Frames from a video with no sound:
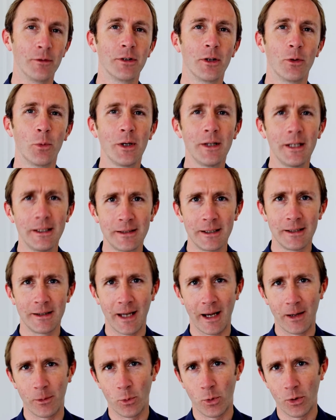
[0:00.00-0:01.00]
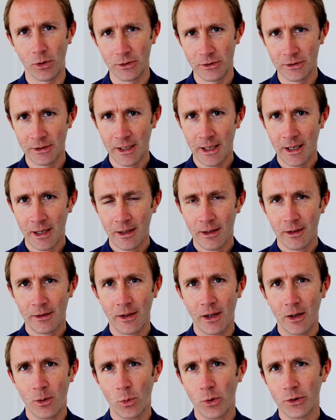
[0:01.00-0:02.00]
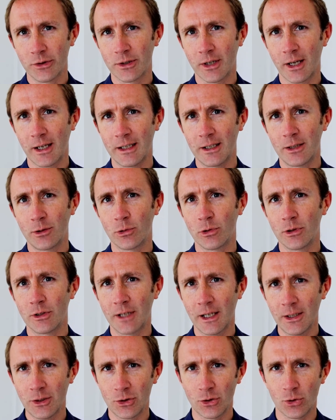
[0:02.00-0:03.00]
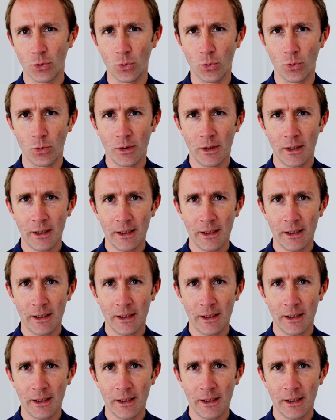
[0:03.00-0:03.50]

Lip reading: So the way they did that was there was a credential